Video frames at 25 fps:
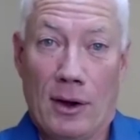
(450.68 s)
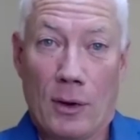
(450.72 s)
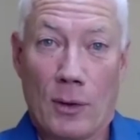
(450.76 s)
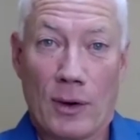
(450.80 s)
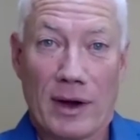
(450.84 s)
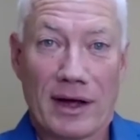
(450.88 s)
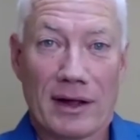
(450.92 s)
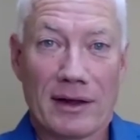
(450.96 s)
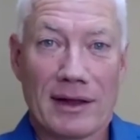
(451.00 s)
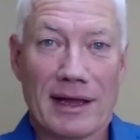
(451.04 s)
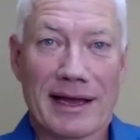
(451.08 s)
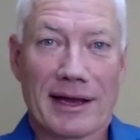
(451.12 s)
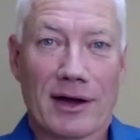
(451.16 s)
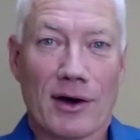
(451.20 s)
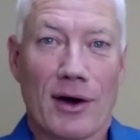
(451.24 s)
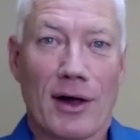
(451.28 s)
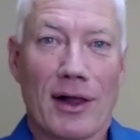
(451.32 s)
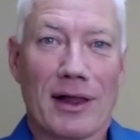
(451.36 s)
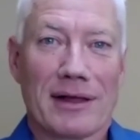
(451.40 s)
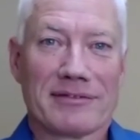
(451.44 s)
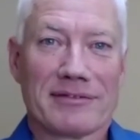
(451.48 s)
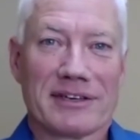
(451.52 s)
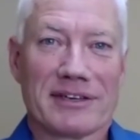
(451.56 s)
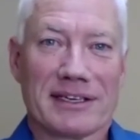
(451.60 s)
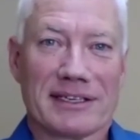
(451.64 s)
Well, like
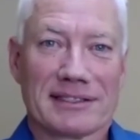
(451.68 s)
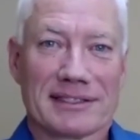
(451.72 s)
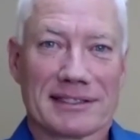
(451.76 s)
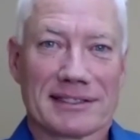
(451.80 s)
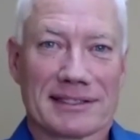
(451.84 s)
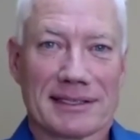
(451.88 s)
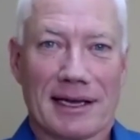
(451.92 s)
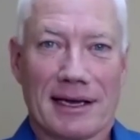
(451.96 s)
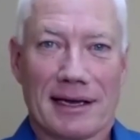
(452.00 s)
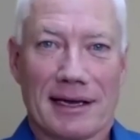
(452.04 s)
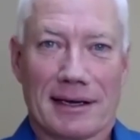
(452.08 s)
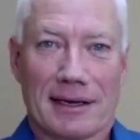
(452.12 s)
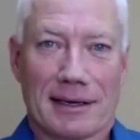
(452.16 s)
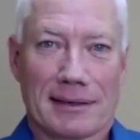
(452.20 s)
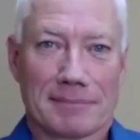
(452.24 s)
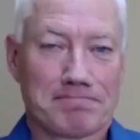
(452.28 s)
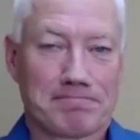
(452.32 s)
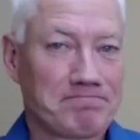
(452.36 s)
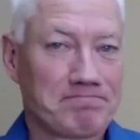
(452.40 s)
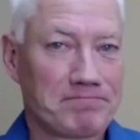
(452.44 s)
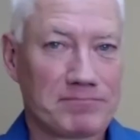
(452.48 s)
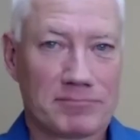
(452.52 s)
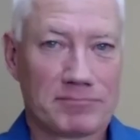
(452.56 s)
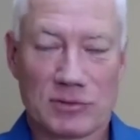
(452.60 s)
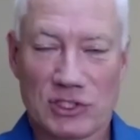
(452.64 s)
all of us,
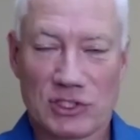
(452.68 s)
um,